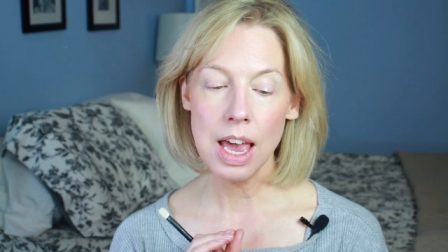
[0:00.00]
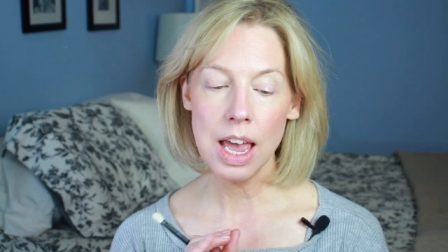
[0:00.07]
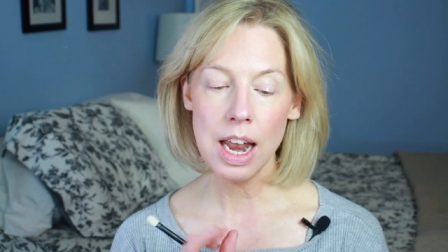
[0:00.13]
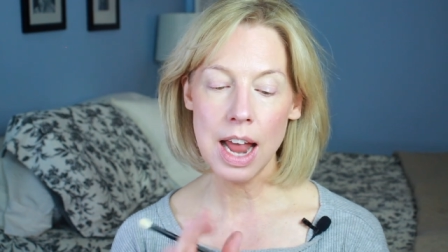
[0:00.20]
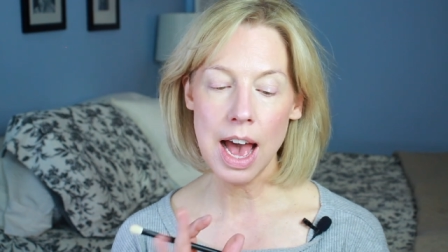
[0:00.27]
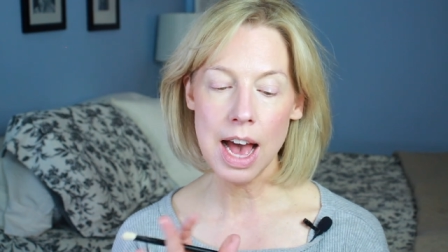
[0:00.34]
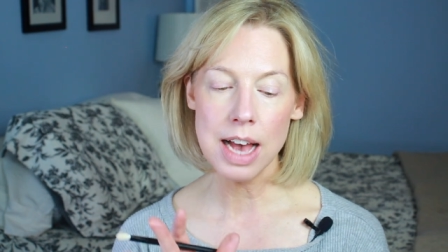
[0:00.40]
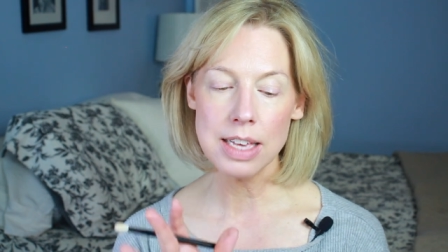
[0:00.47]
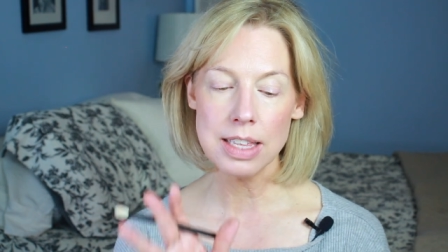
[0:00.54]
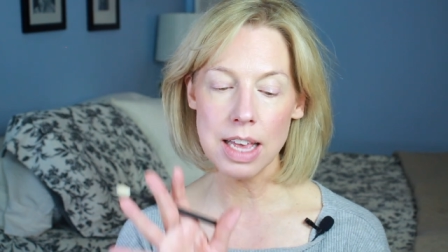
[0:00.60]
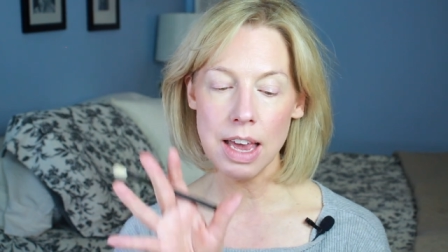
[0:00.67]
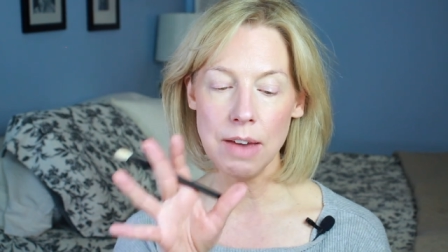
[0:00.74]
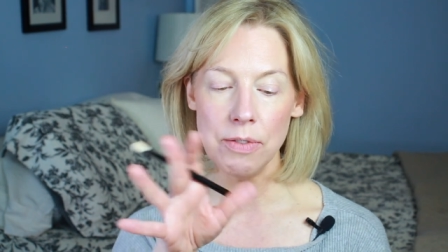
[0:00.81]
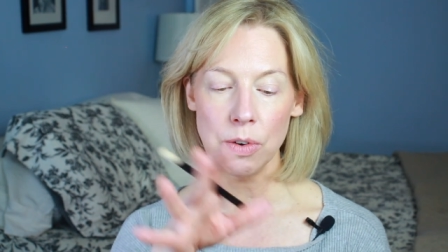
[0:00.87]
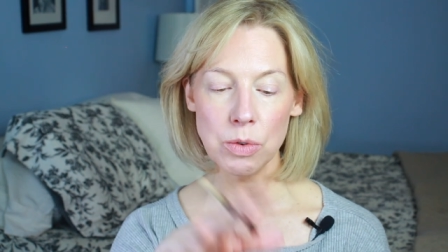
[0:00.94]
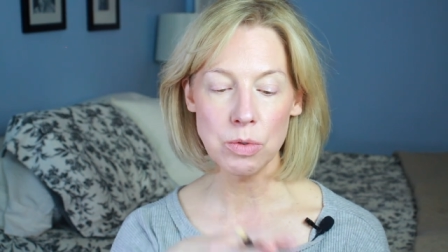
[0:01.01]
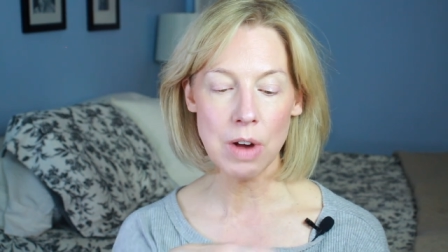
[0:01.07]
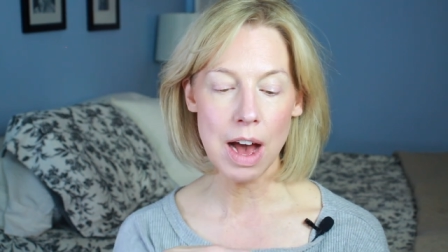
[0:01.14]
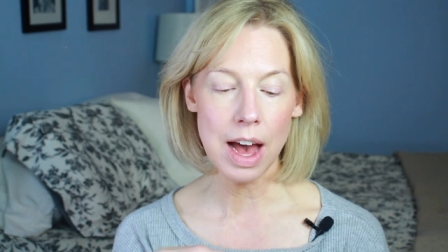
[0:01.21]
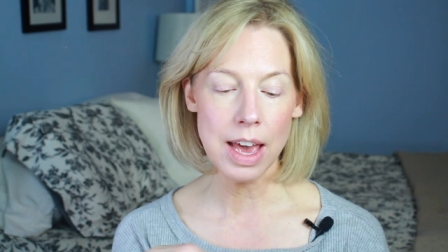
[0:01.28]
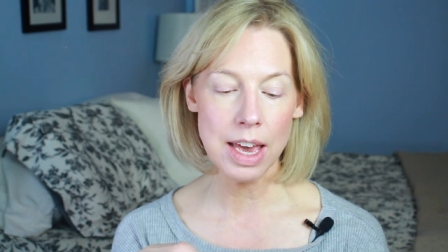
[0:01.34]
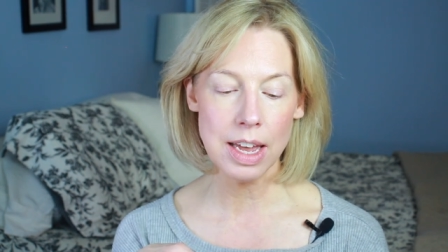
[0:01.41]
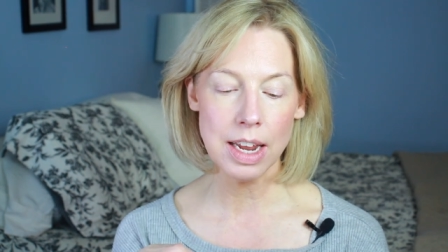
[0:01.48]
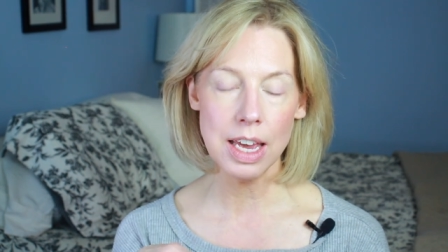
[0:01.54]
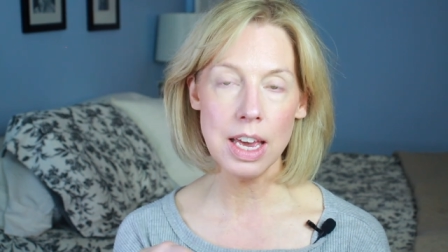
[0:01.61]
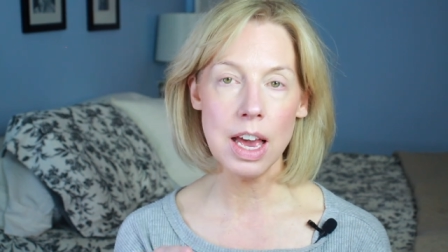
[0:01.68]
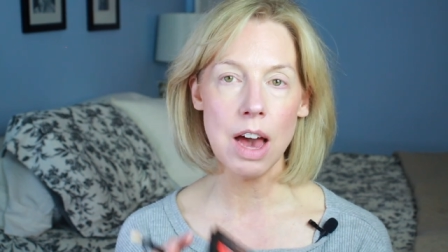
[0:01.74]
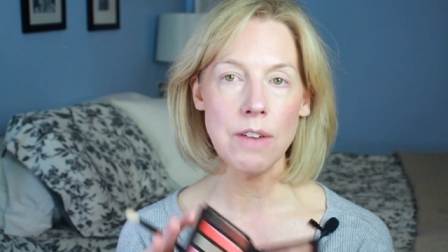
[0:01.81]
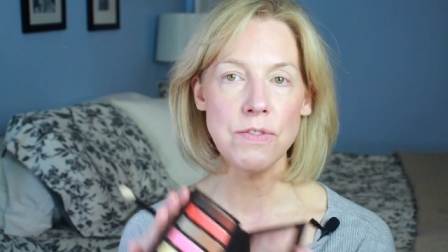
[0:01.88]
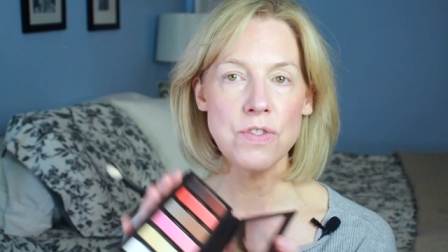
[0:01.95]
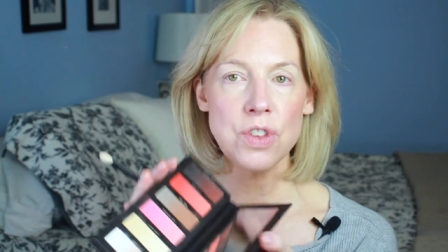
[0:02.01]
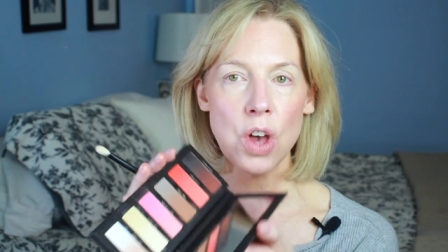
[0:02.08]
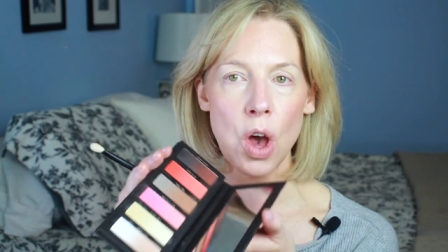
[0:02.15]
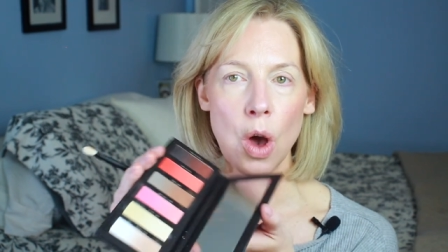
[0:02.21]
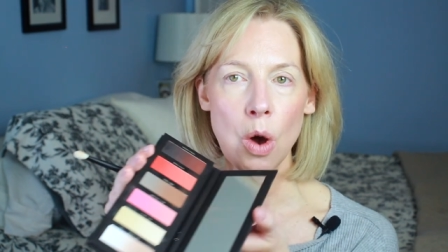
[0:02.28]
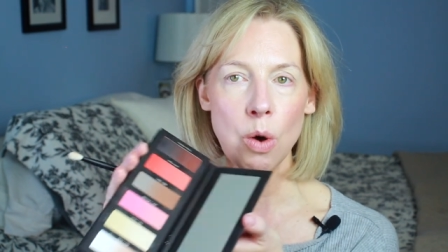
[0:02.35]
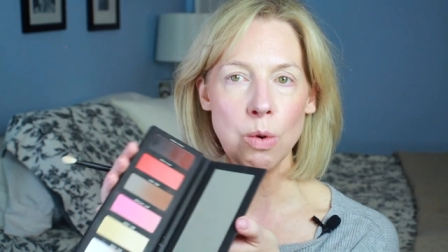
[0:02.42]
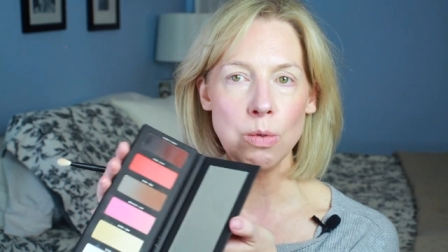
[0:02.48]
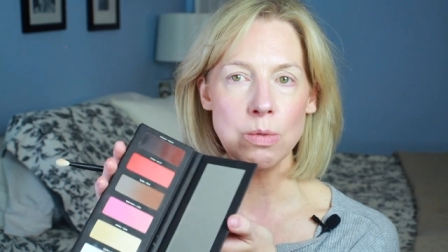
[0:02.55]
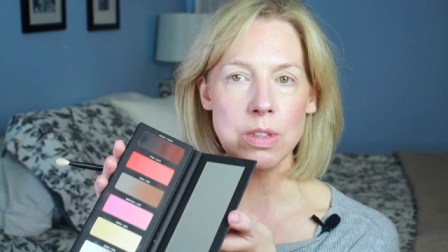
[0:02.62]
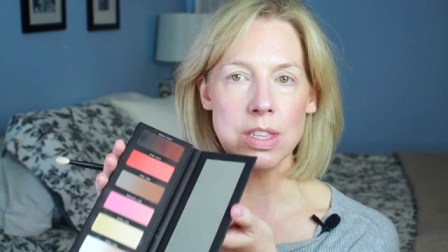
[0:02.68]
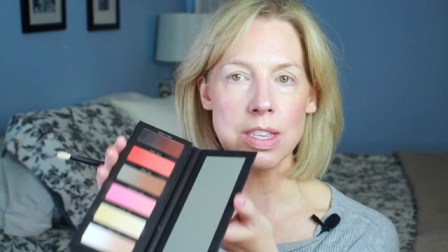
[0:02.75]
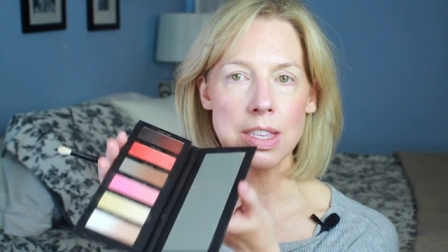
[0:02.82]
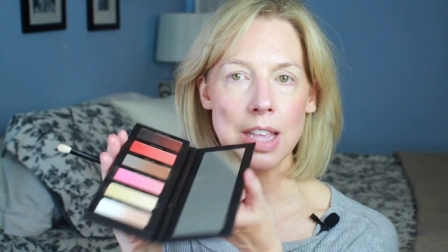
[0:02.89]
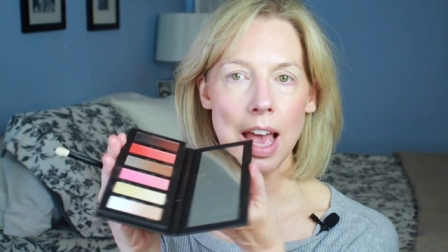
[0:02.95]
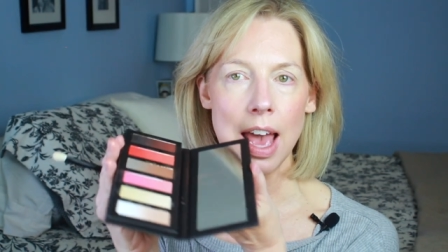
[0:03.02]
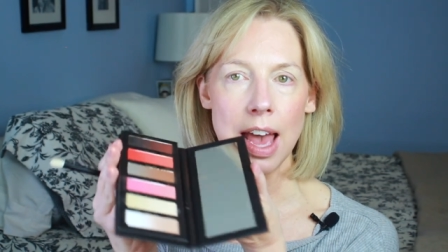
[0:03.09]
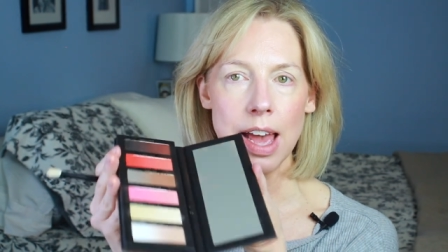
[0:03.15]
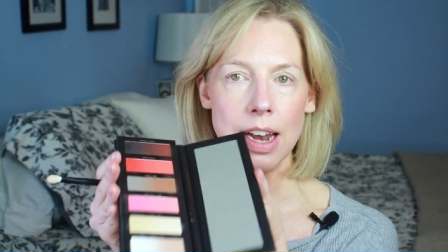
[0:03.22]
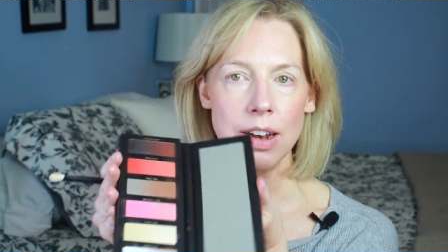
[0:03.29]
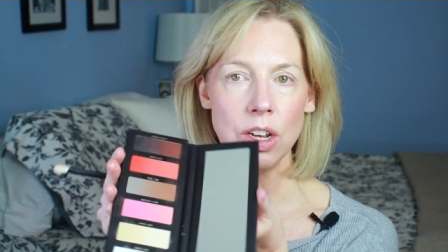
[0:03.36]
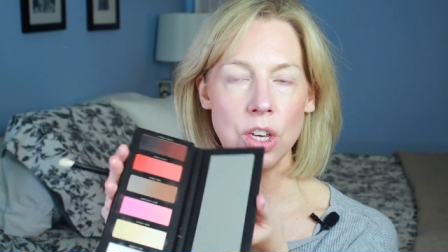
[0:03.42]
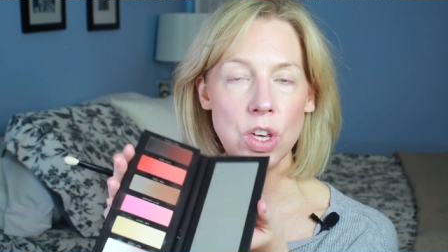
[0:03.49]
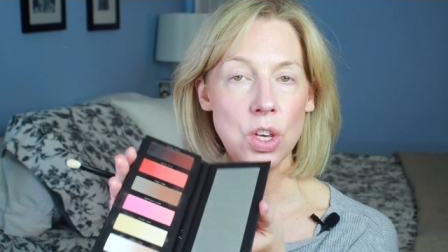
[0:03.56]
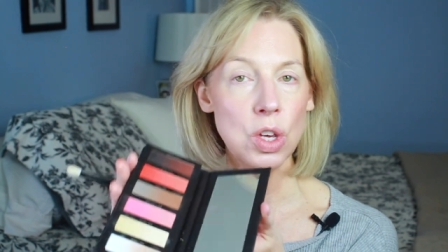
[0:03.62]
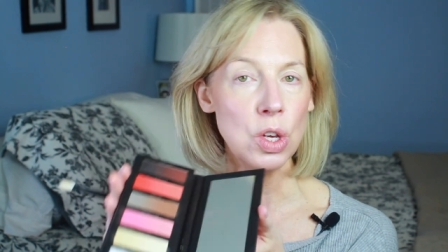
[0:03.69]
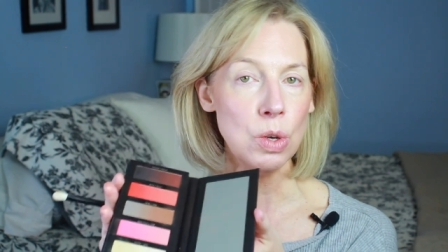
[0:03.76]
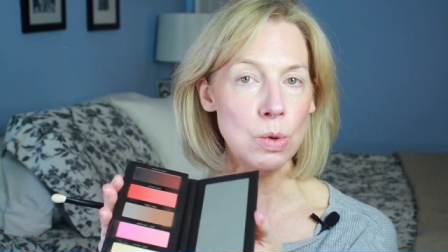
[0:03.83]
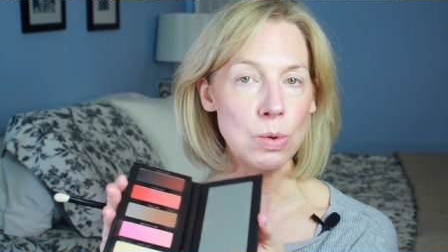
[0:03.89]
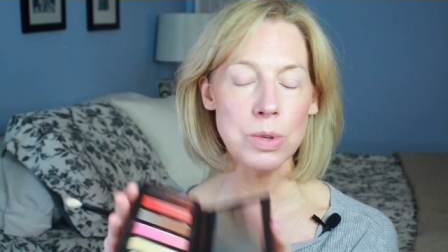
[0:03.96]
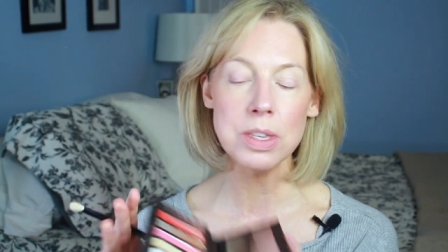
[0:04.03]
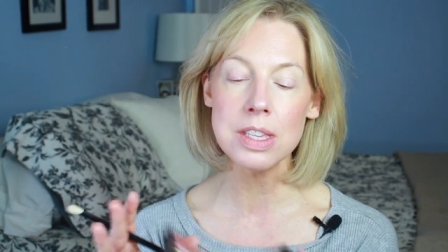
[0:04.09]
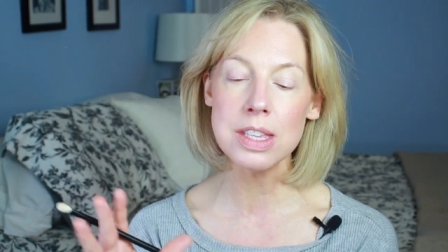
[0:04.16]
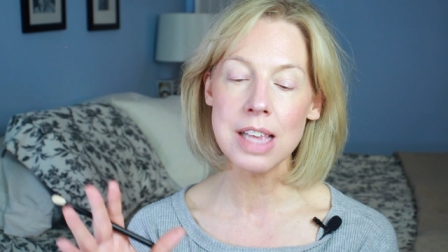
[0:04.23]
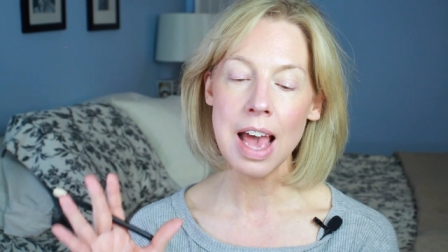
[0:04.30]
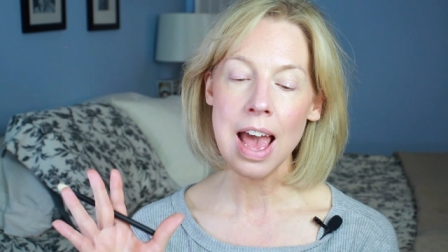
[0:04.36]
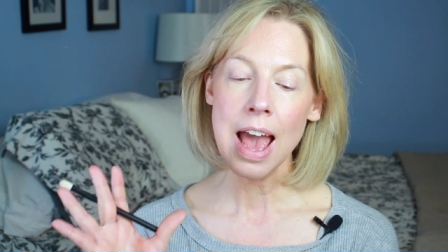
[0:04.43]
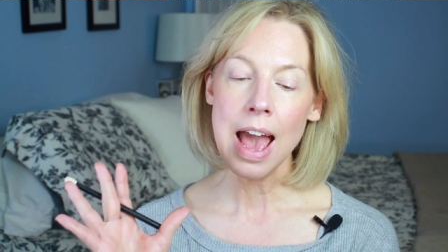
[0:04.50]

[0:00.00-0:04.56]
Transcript: It has a variety of tones and hues